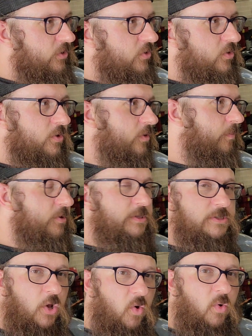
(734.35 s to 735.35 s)
You could have put
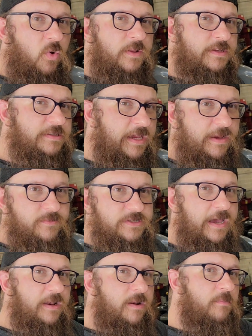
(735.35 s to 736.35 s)
this hole in the same
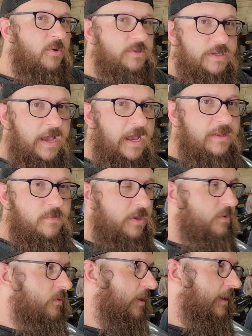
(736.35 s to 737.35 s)
side on both sides, but
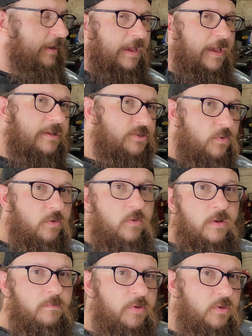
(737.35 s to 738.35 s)
you were like, screw
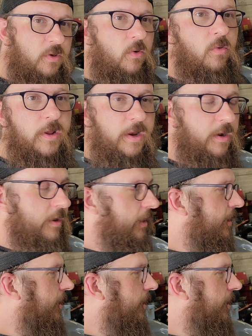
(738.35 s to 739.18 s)
it, put the hole there.